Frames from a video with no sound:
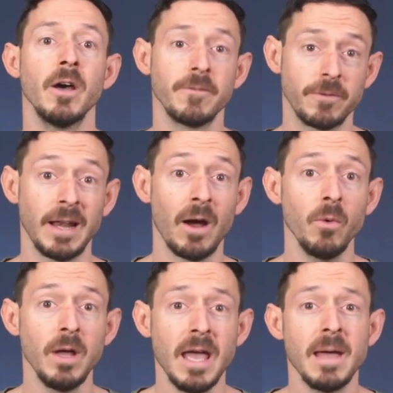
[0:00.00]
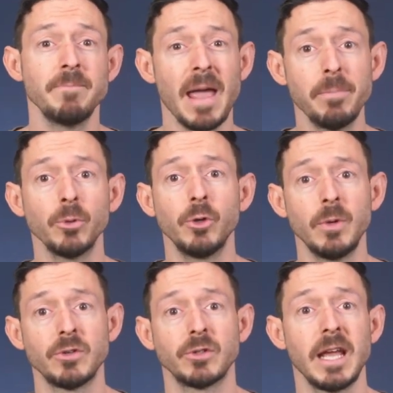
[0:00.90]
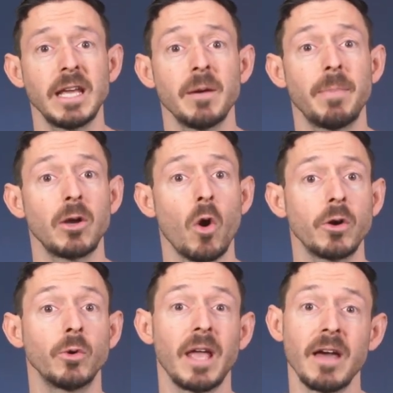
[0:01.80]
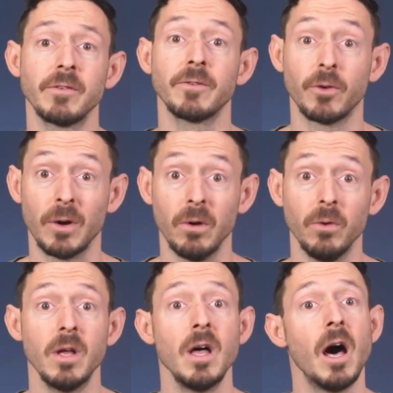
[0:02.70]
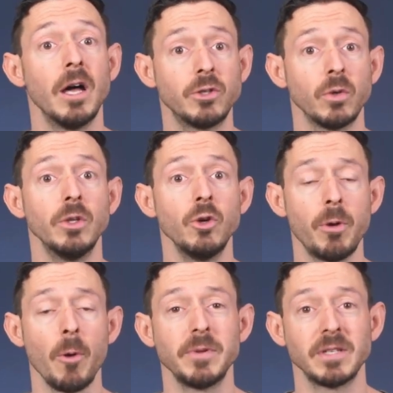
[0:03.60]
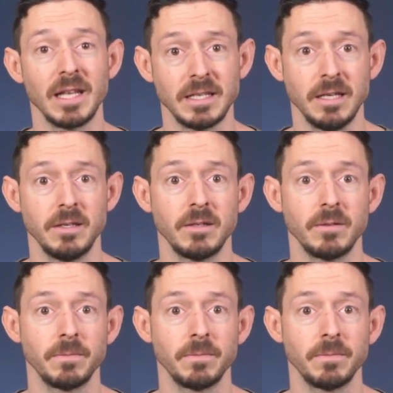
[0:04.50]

For now, papal duties are taken up by Cardinal Kevin Farrell until a new pope is elected.